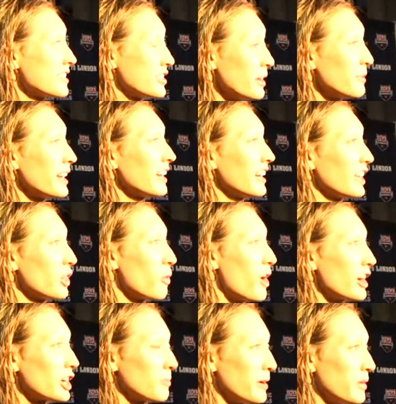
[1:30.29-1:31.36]
intimidating in the
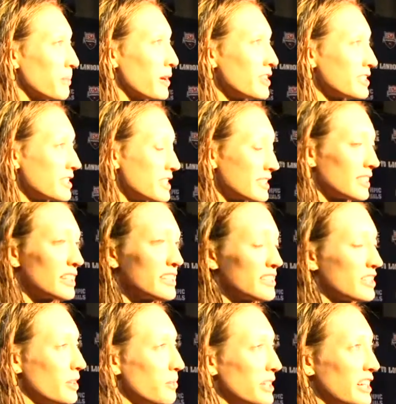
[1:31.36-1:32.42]
water, but in person she's the least
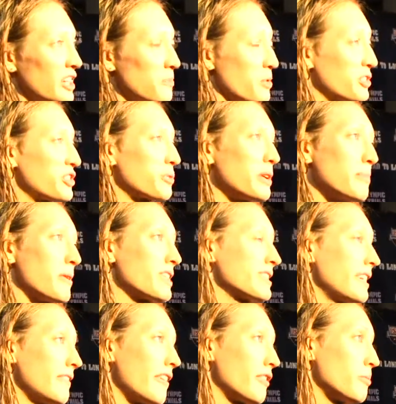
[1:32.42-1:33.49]
intimidating, most sweet
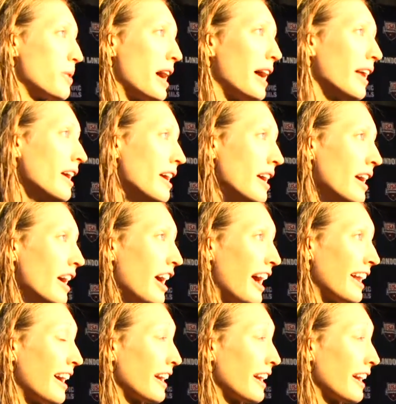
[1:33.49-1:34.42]
person I've ever met, and